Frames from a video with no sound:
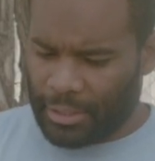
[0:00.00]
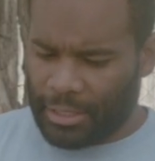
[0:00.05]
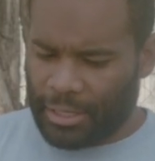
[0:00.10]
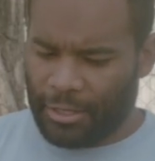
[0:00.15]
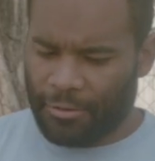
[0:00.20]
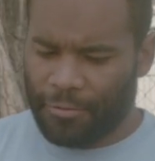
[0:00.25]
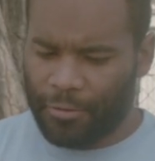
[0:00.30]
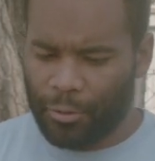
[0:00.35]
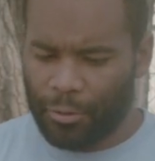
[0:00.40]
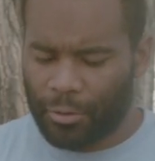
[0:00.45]

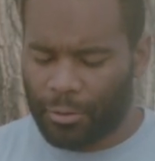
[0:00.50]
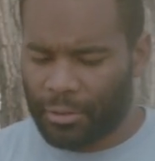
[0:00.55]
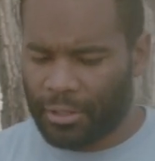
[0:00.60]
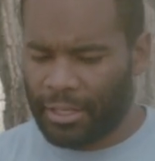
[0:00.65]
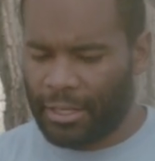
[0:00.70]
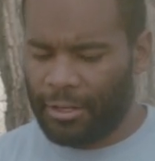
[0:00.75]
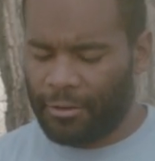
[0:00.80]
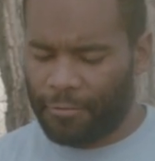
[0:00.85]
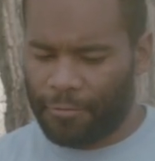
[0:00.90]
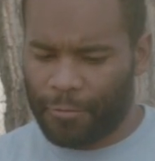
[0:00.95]
If you
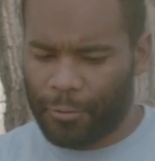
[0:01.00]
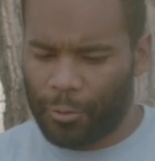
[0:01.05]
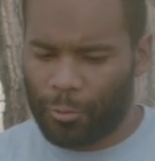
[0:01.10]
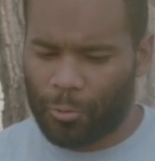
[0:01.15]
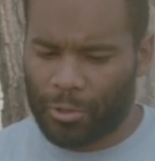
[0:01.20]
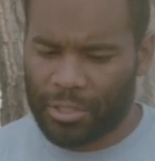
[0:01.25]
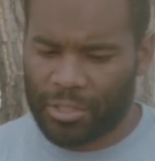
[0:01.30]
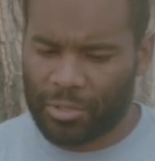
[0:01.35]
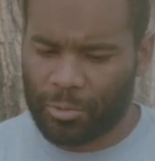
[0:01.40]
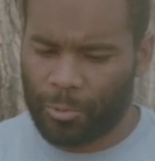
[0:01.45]
only ate food
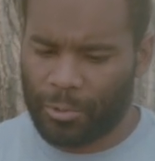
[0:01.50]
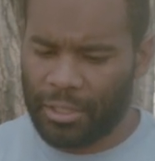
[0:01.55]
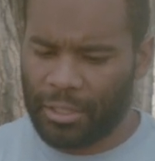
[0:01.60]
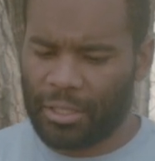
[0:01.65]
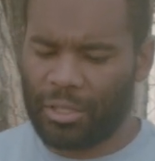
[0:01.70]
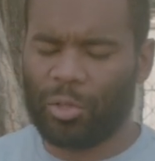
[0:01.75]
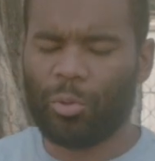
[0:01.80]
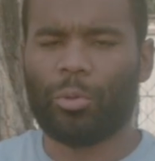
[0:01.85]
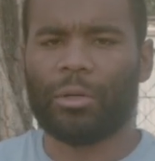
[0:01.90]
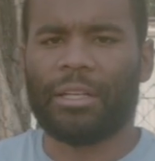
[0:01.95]
once a
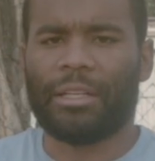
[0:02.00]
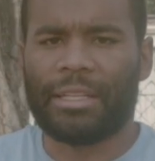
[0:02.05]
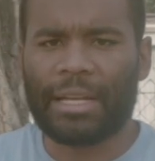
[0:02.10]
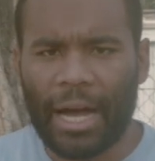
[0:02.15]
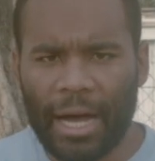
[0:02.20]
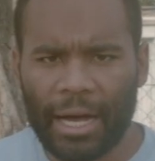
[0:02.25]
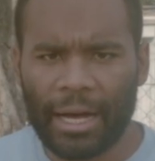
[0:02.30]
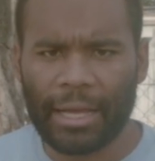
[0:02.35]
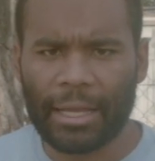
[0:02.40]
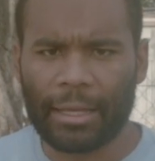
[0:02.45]
week, you would
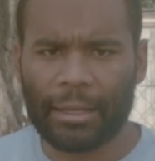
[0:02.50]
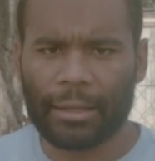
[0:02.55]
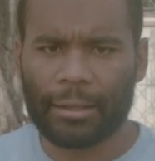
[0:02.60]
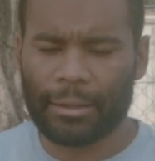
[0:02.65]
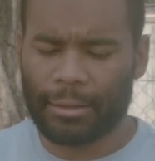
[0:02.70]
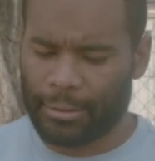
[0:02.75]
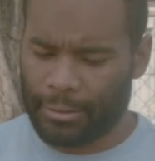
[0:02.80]
die.